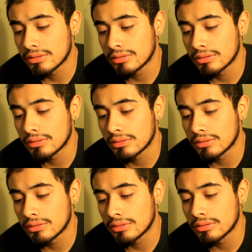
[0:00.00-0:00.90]

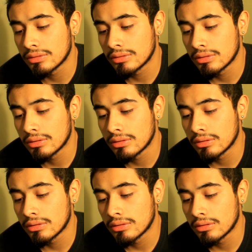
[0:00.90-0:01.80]

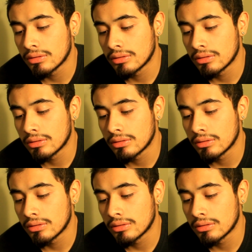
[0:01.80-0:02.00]
(silence)